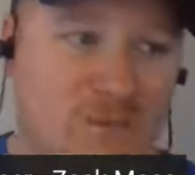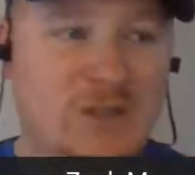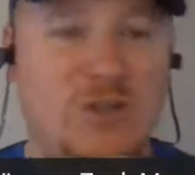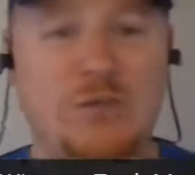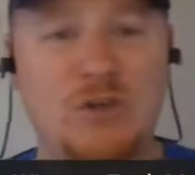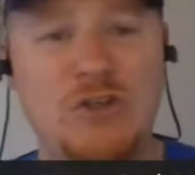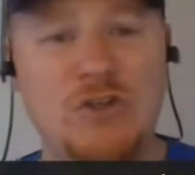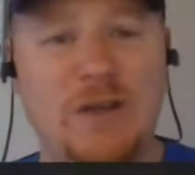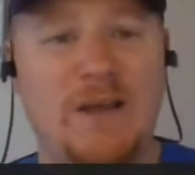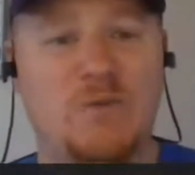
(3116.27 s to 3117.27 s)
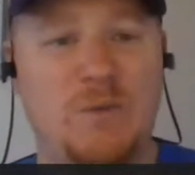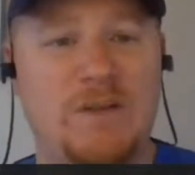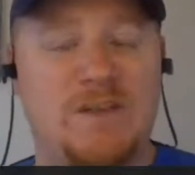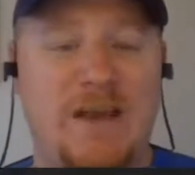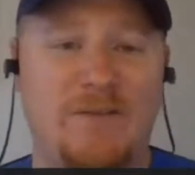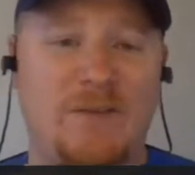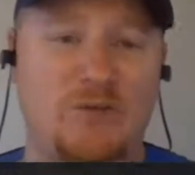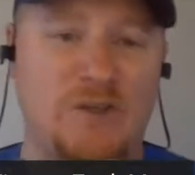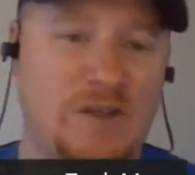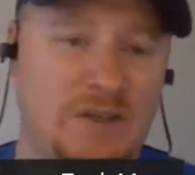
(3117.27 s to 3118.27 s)
So if you just look at his week 7
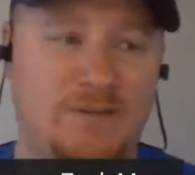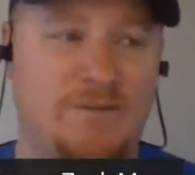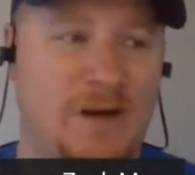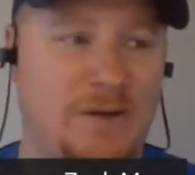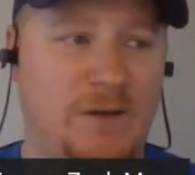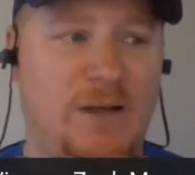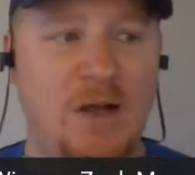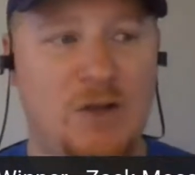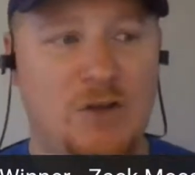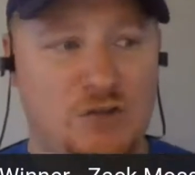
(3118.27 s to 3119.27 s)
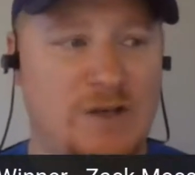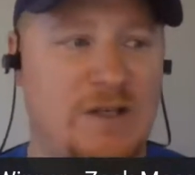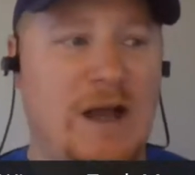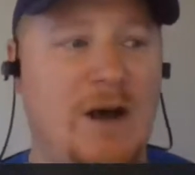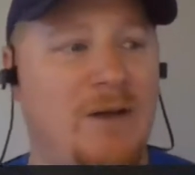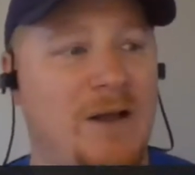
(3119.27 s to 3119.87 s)
through 16 finally stretched out,